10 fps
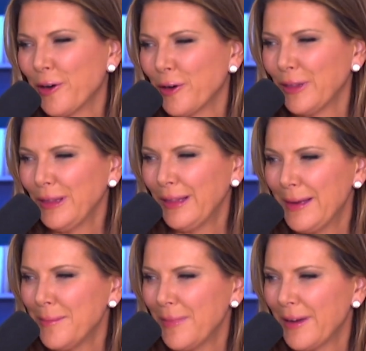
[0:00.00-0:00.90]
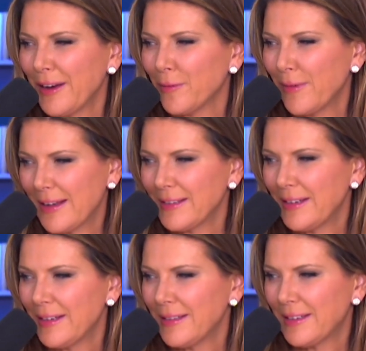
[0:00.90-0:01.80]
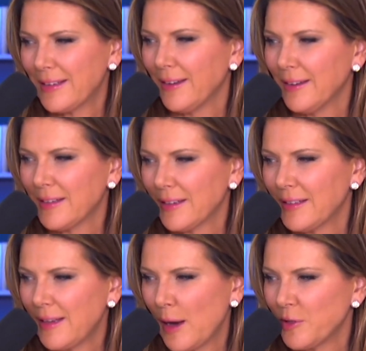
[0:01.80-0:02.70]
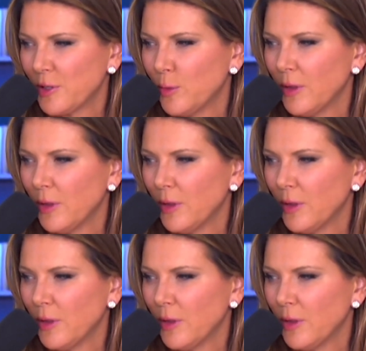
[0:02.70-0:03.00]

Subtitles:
Her limbic resonance skill is exceptional.